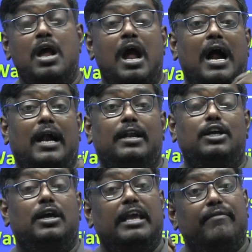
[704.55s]
and
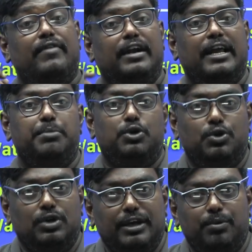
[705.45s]
every time you should
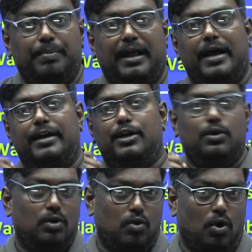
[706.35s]
give priority to the
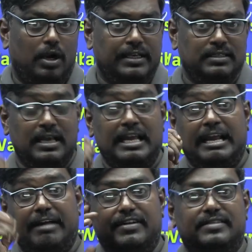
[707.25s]
college
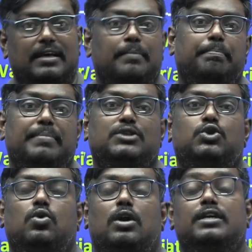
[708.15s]
if it is the best
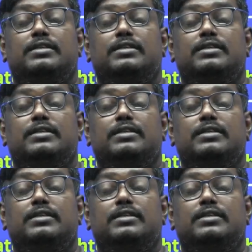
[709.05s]
college.